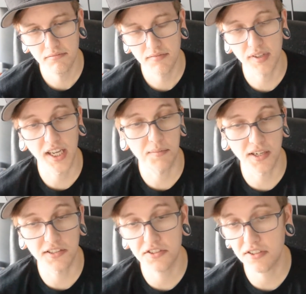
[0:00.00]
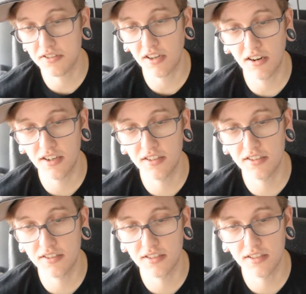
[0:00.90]
Yeah, monsters
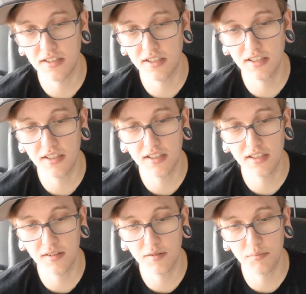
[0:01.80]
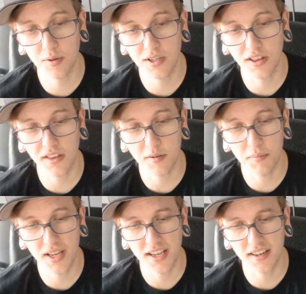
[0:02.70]
aren't born, they're
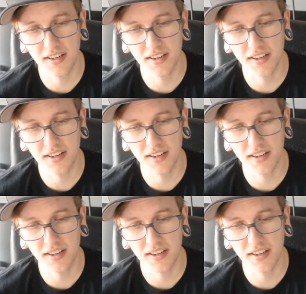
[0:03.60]
made.